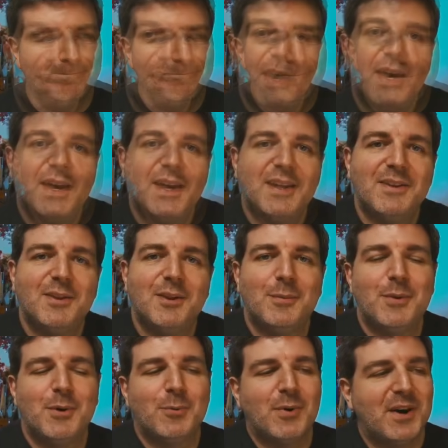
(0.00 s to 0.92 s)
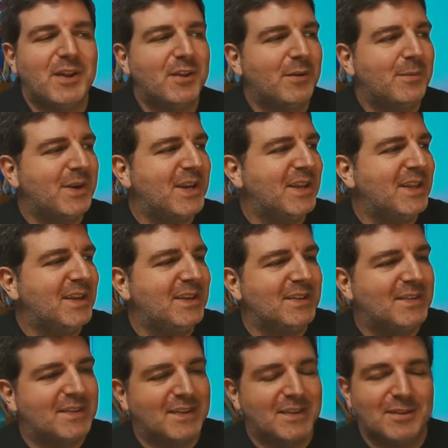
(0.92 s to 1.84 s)
And number 1 on my
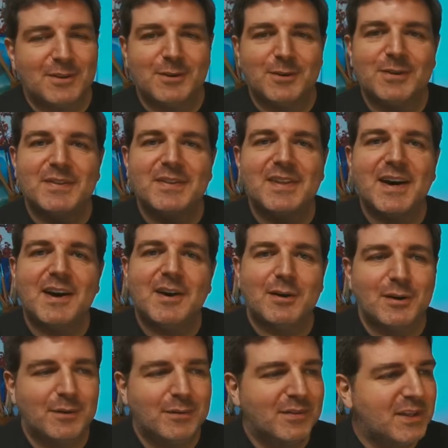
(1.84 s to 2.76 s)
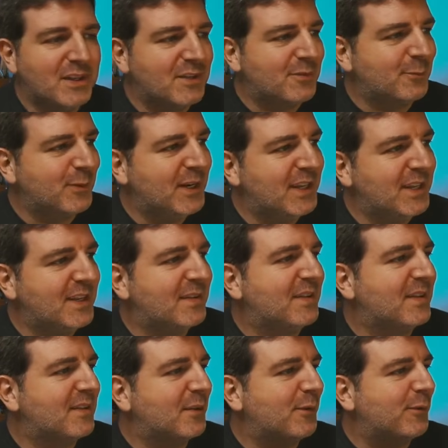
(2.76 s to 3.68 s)
list, the star of this
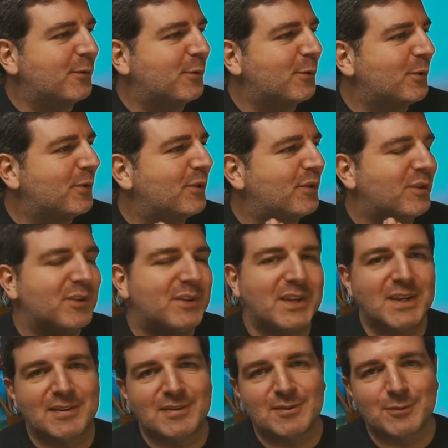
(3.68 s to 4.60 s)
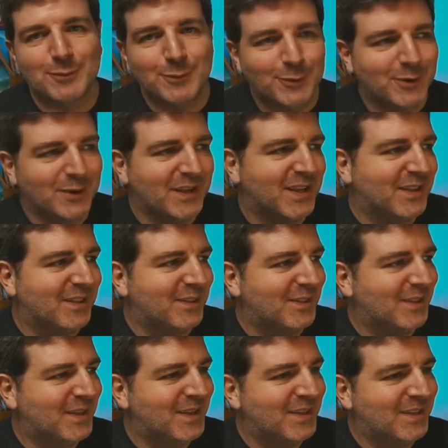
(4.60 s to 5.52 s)
release is of course the text tool.
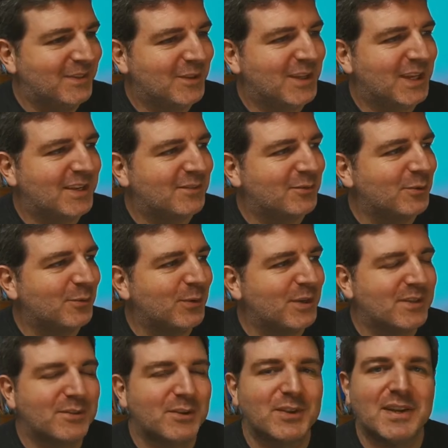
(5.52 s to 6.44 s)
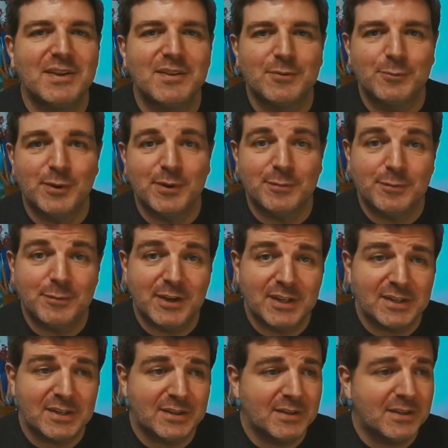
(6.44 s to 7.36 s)
And the text tool was totally
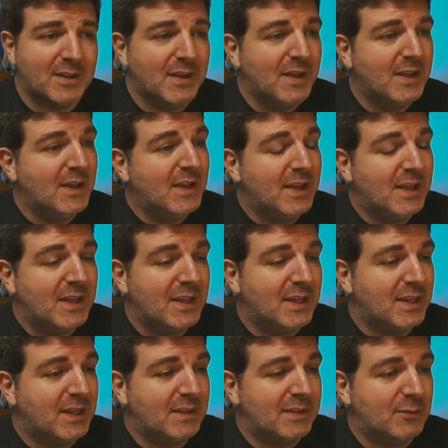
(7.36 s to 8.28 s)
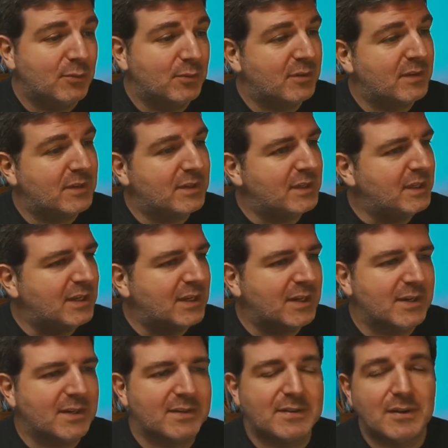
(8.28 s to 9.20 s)
rewritten. It took
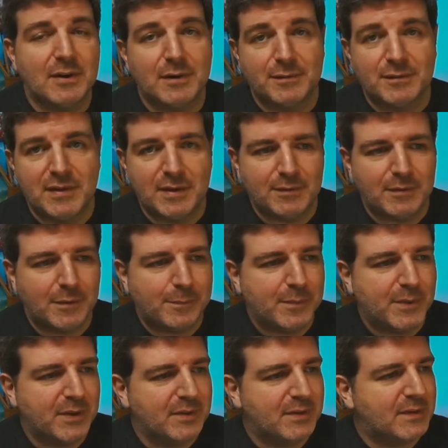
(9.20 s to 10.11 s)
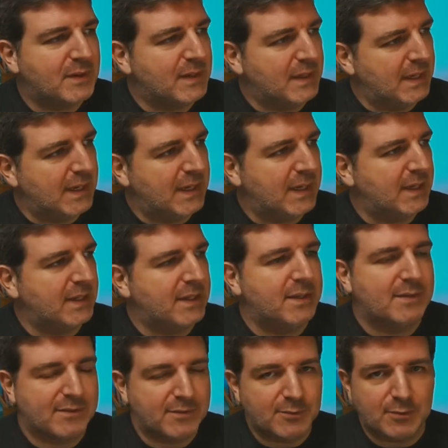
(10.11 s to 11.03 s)
years of development, and
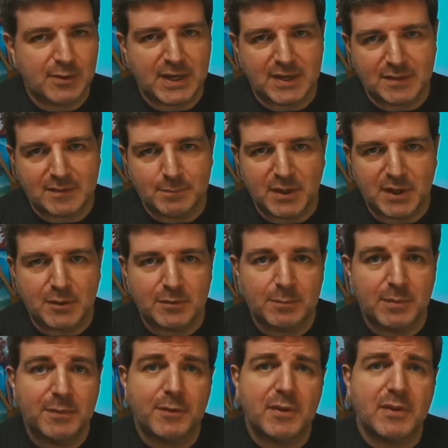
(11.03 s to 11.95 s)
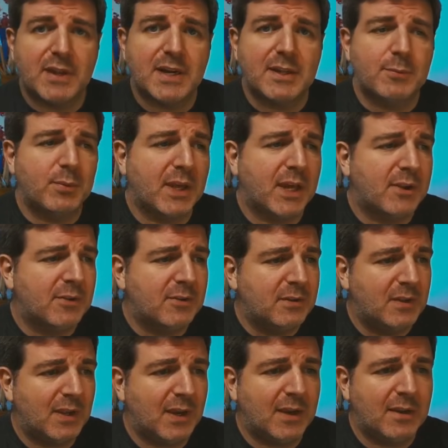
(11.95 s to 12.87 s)
it's great because before that we had a
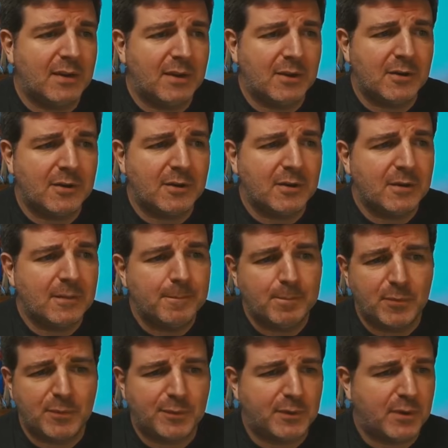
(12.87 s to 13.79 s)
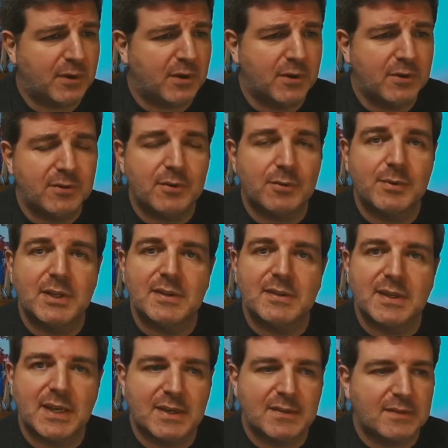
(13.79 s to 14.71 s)
dialogue for
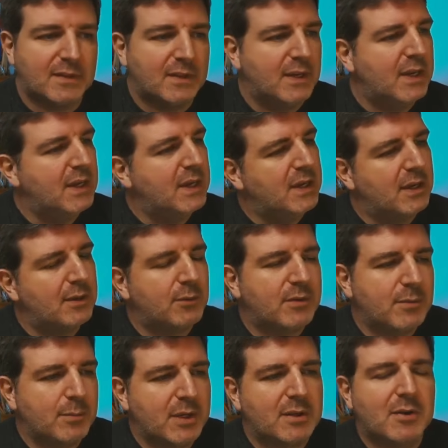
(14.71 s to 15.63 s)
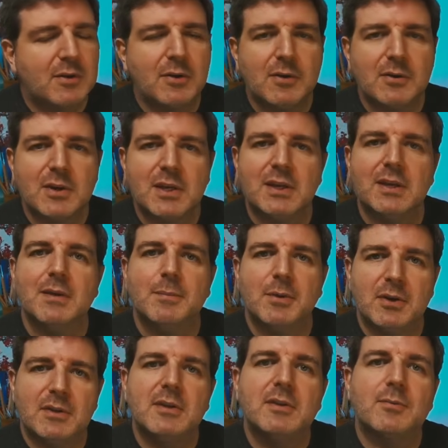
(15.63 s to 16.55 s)
entering text. It was a bit clunky,
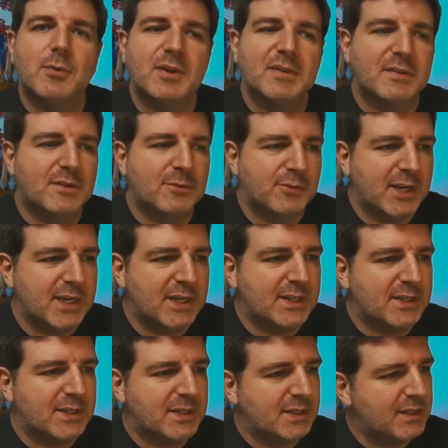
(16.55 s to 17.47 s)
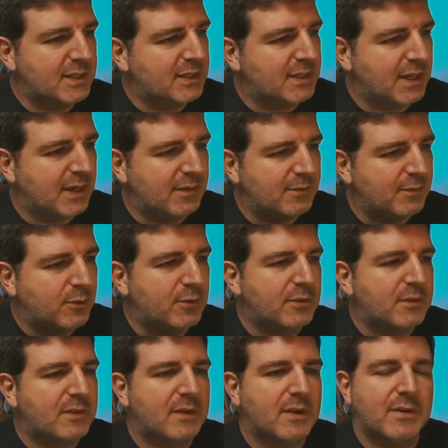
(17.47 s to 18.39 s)
but it was great. It gave
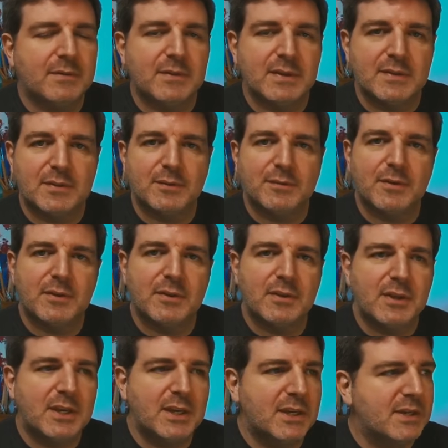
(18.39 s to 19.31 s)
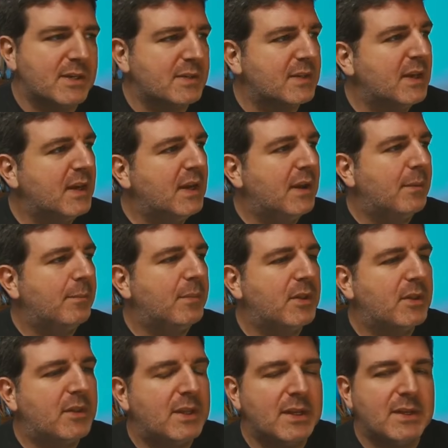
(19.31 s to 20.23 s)
good service over the years,
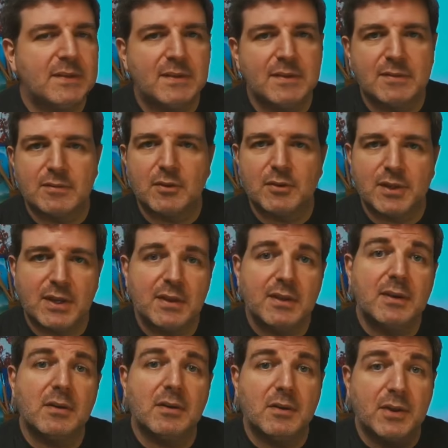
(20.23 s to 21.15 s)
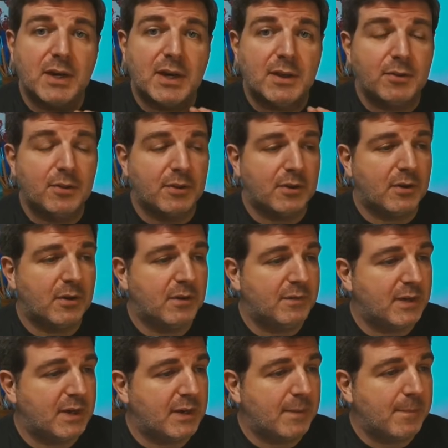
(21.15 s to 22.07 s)
but this is totally on another
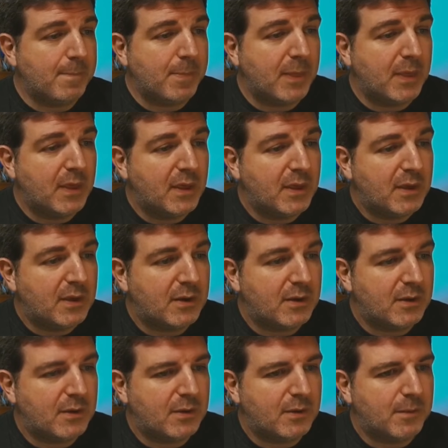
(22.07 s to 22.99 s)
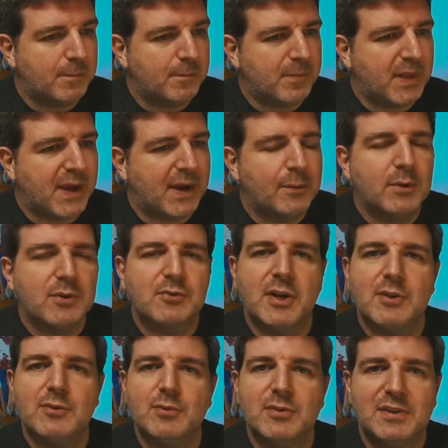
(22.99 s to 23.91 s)
level. I will
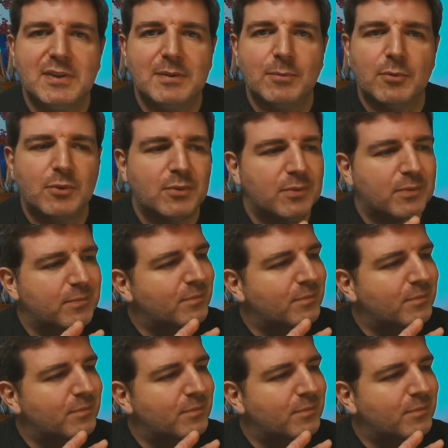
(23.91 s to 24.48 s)
try to demo